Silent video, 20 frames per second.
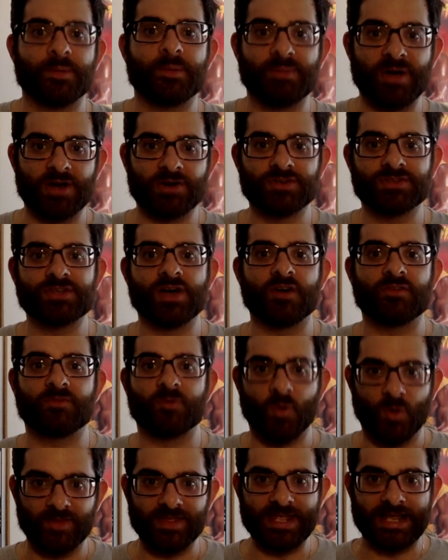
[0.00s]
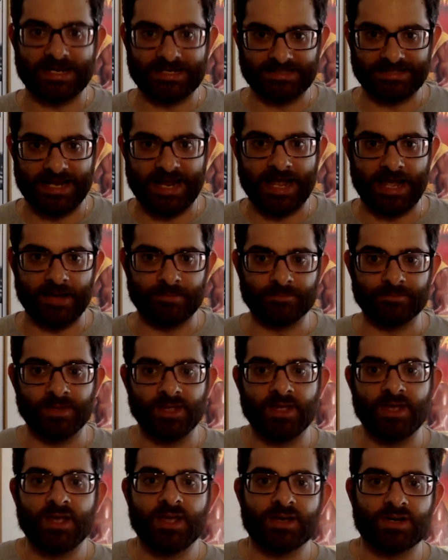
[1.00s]
prepare yourself for the exam.
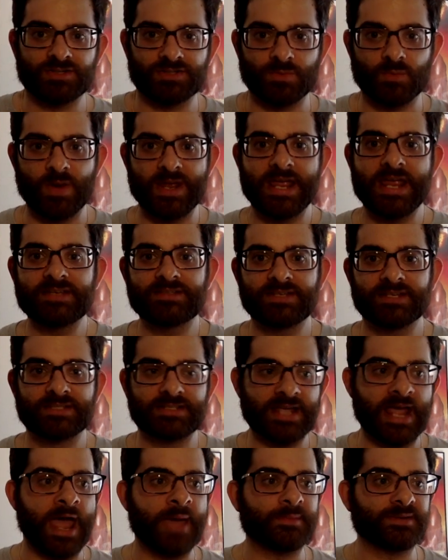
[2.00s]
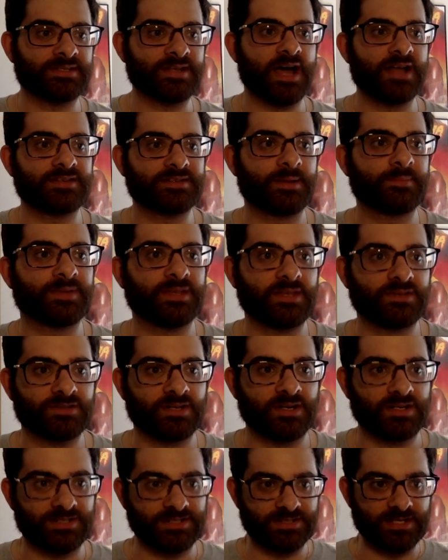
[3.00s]
Because the ACE exam is not something that's
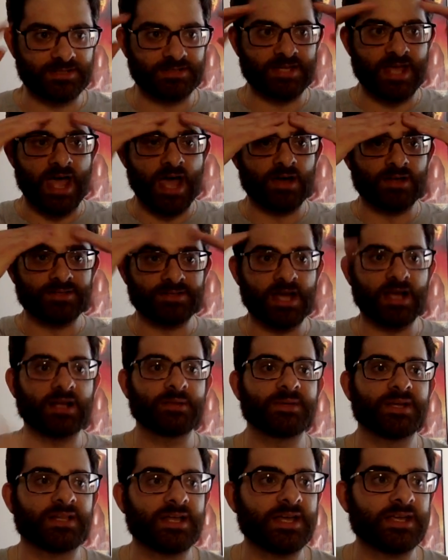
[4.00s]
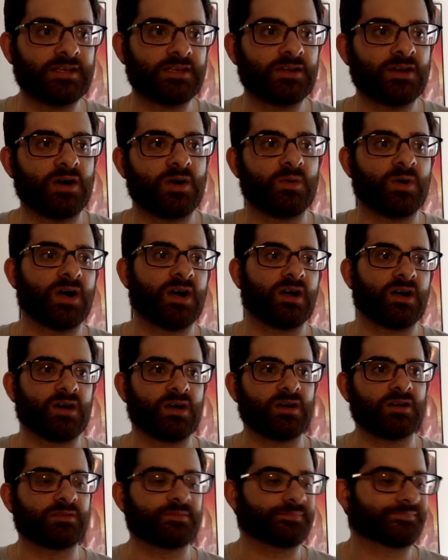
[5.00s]
going to sit down. It's not going to be like
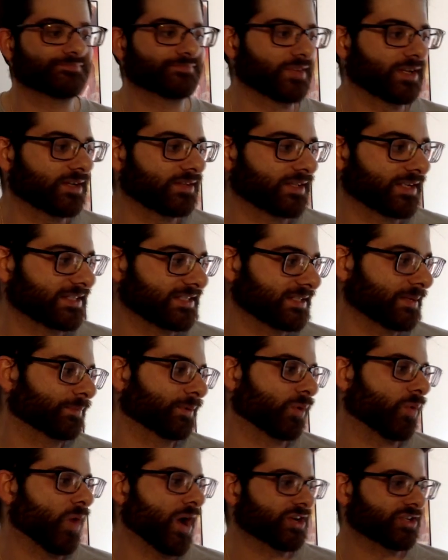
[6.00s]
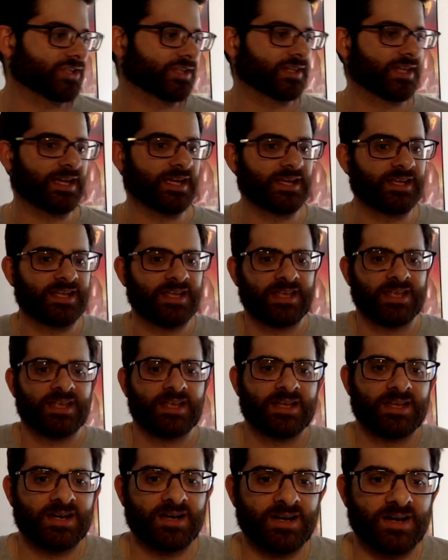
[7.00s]
like a simple question like
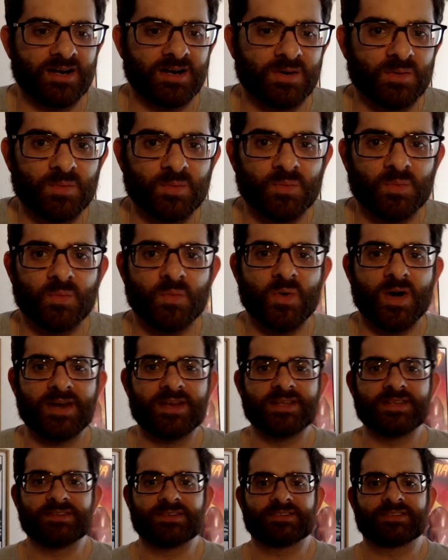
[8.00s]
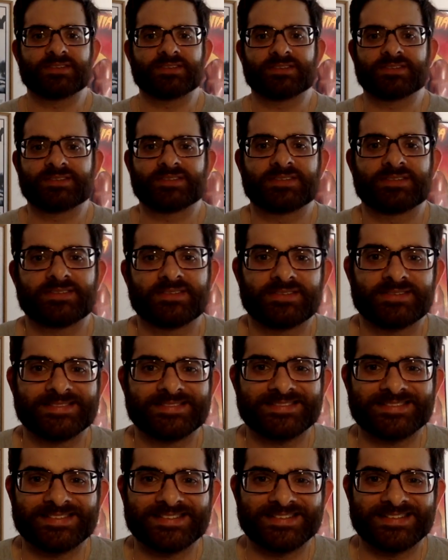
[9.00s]
what is
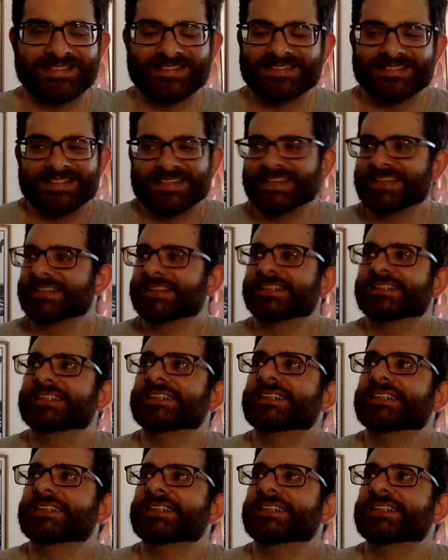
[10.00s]
like